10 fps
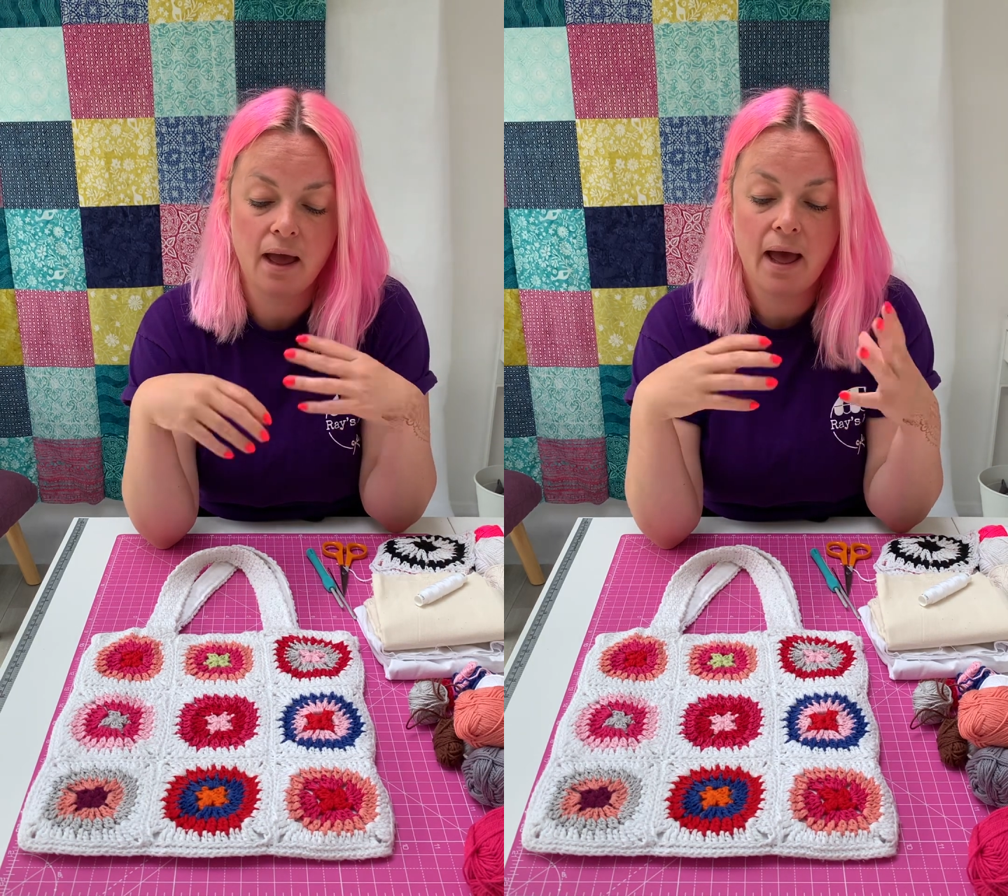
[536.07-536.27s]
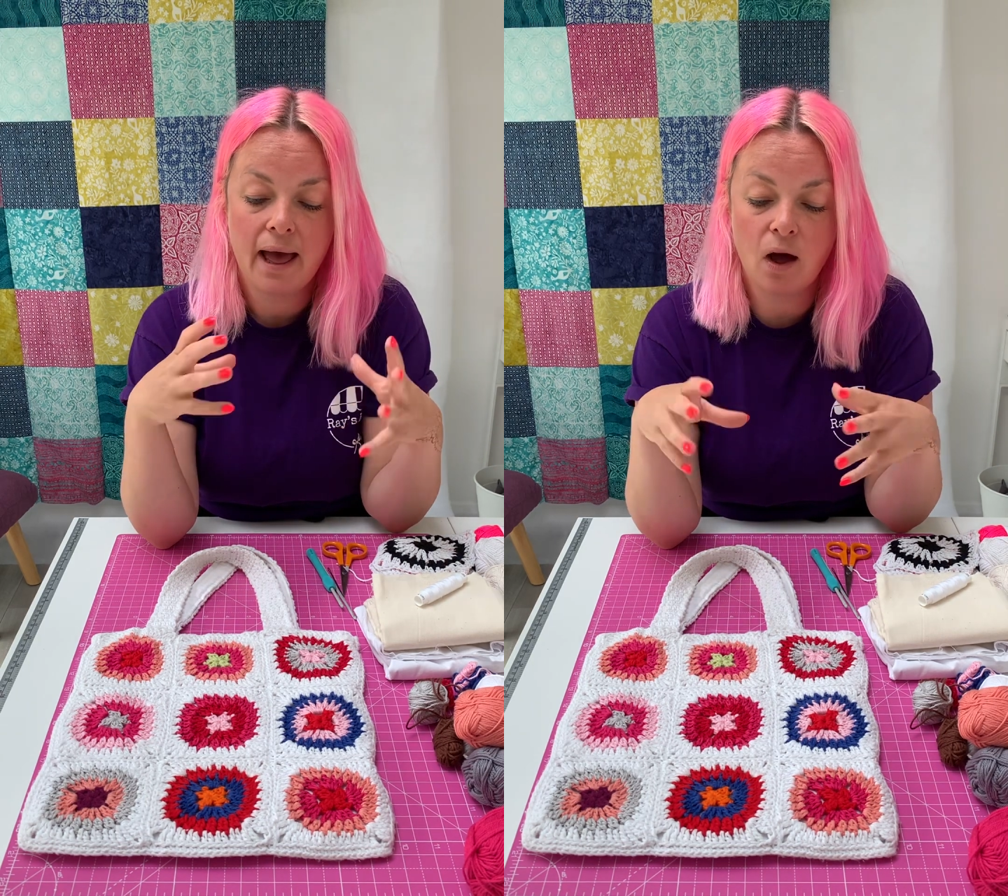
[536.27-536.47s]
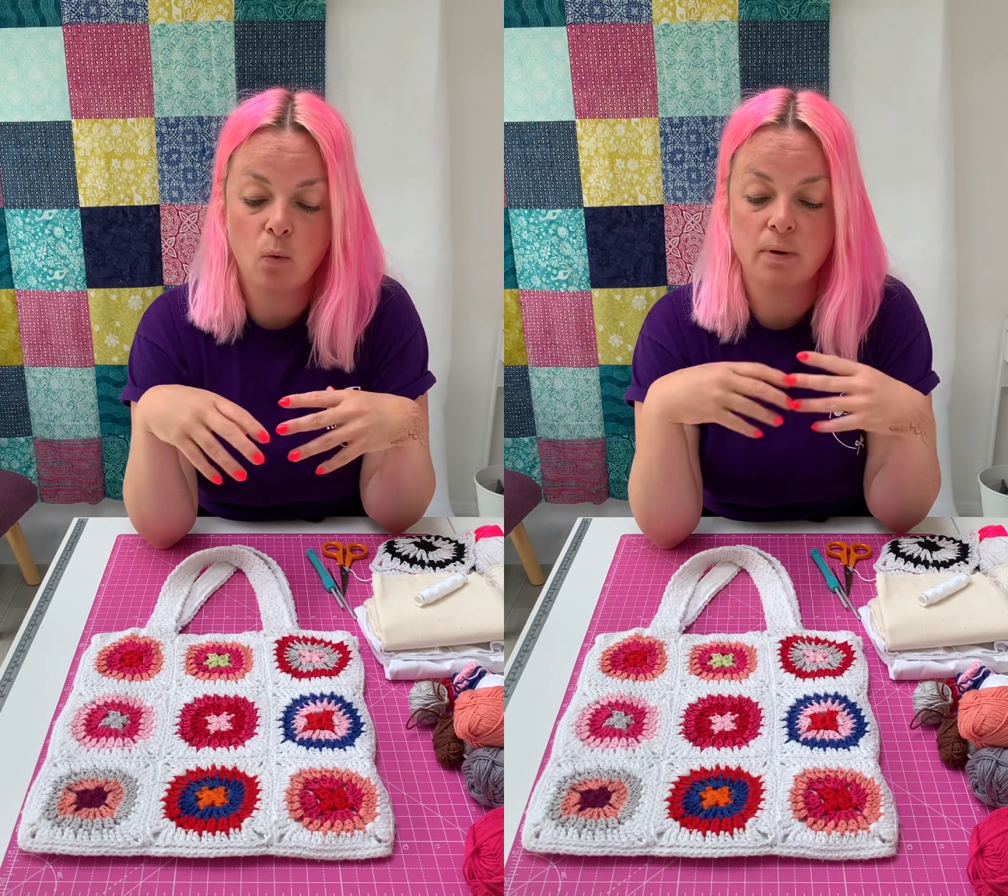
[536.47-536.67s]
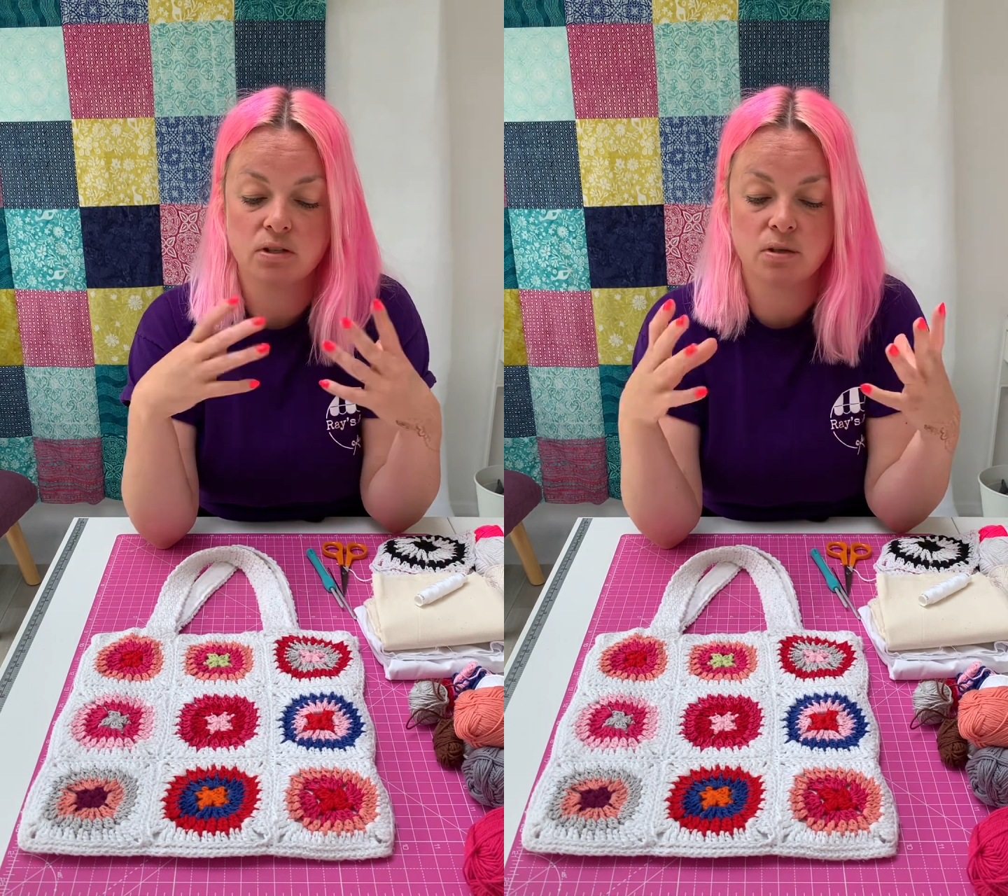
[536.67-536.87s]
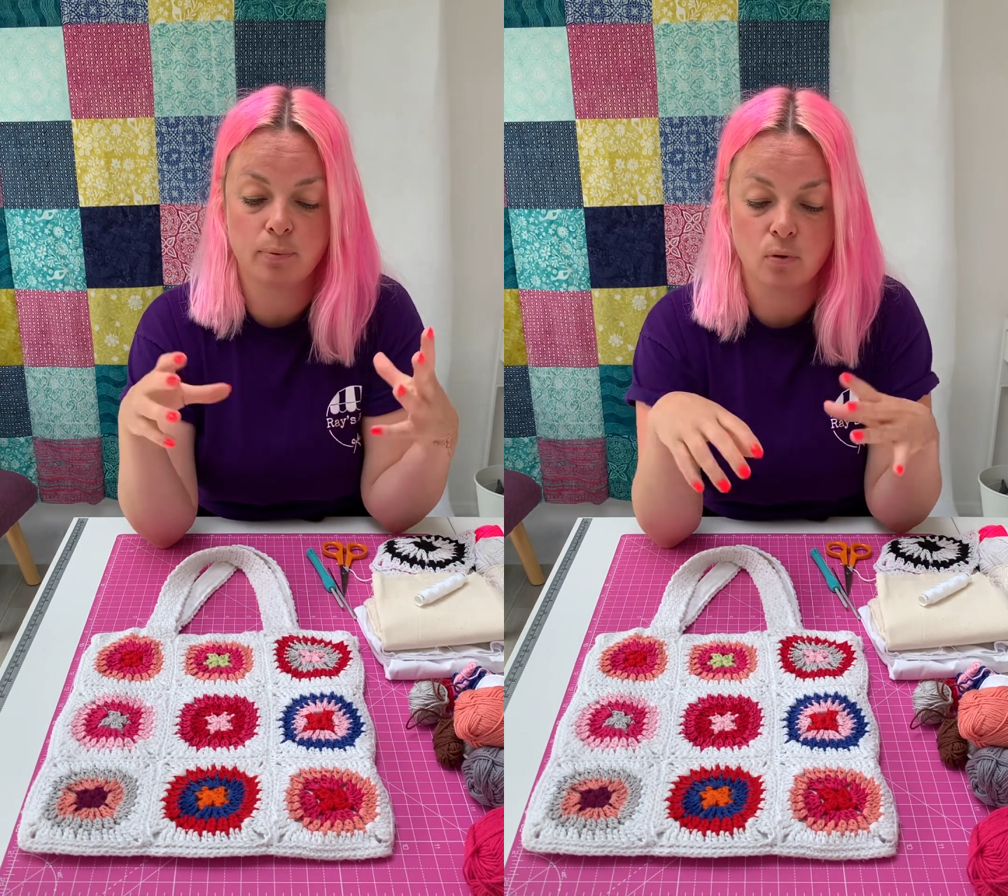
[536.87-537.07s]
help and
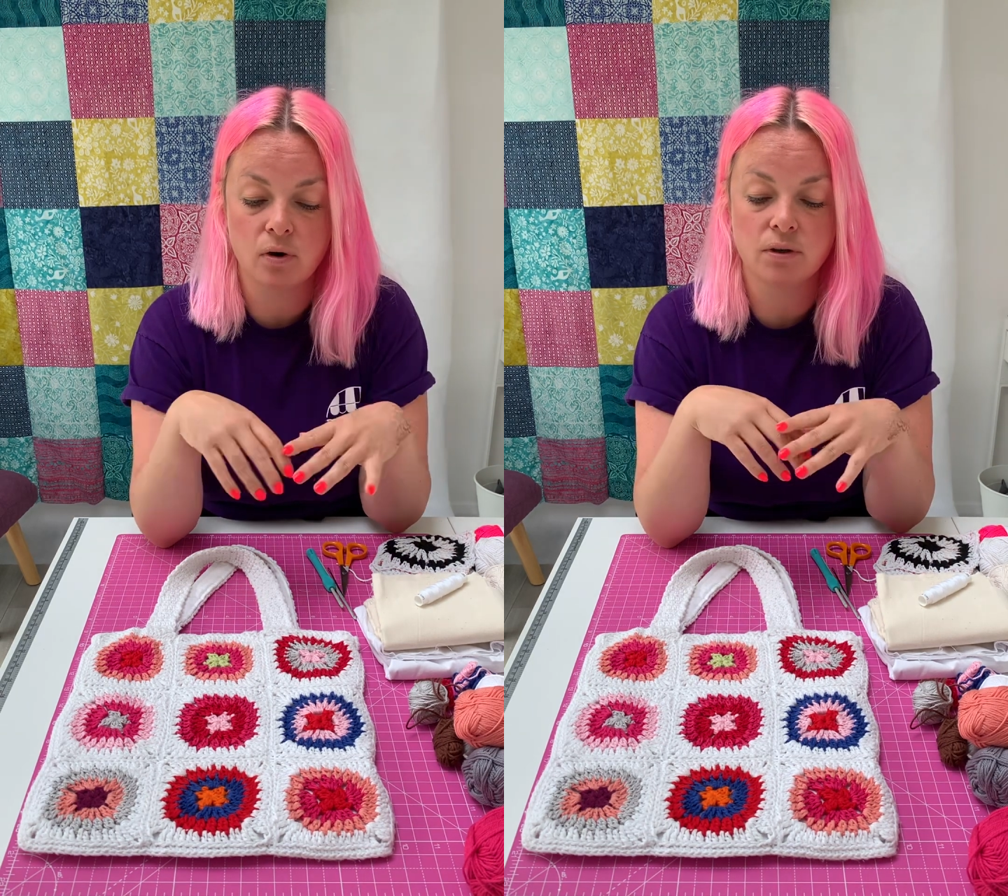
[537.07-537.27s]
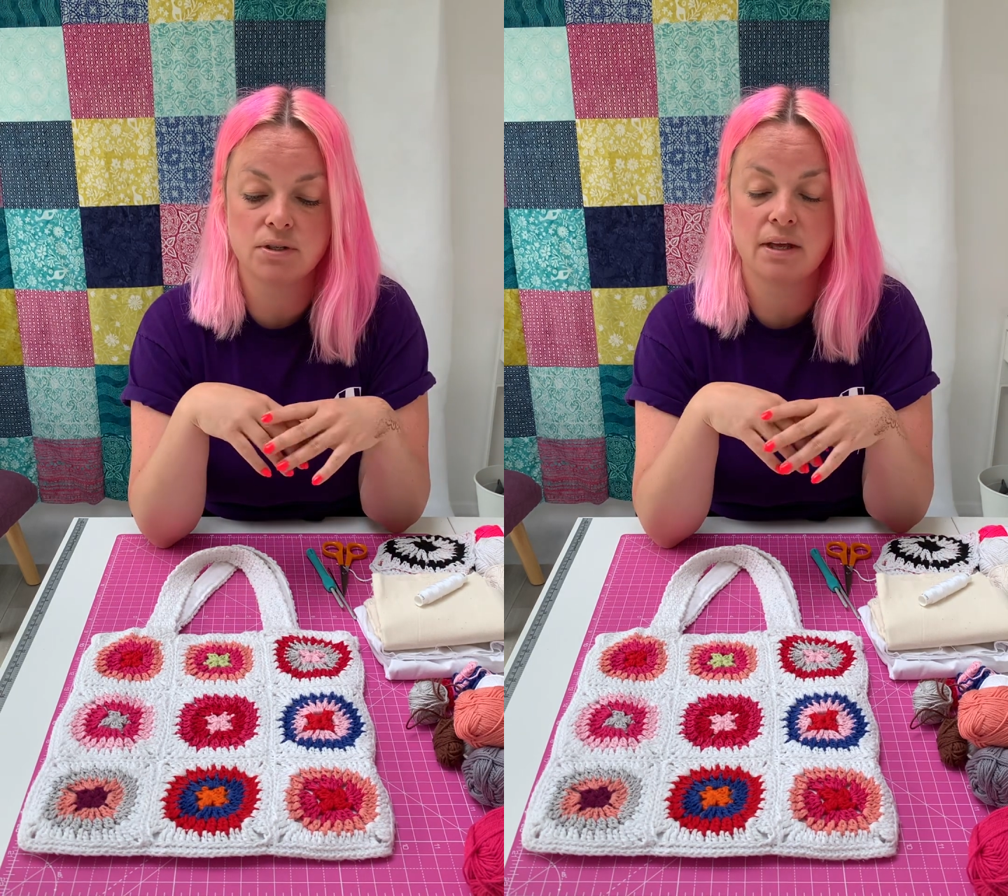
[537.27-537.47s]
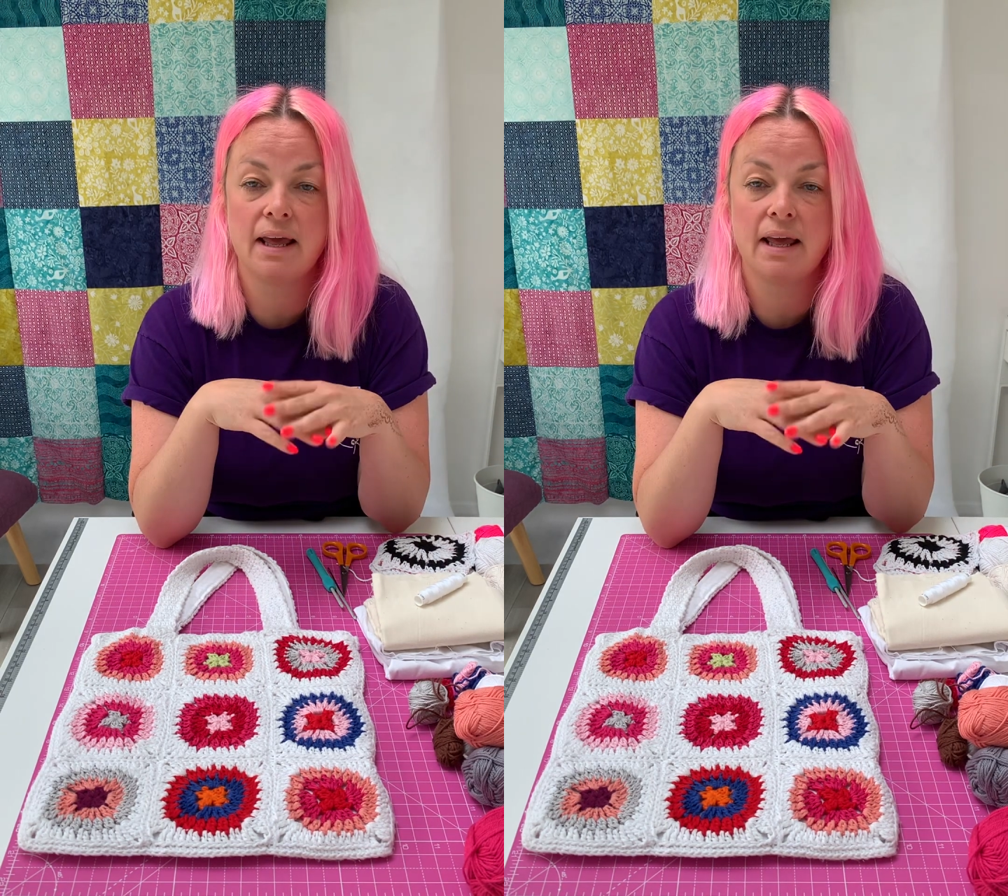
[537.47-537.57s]
support